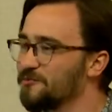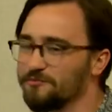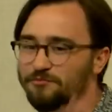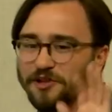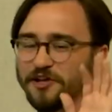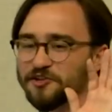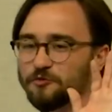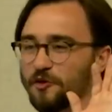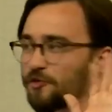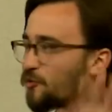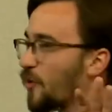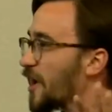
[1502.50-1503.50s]
blended
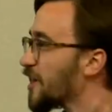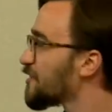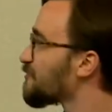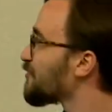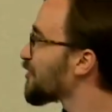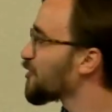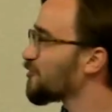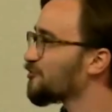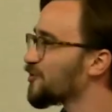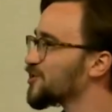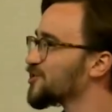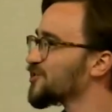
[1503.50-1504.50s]
with white,
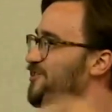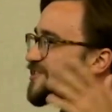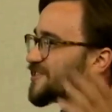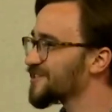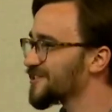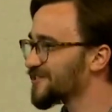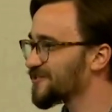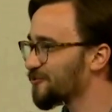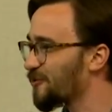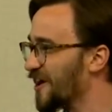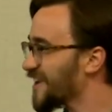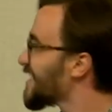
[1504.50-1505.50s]
which is
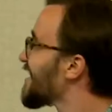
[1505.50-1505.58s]
white.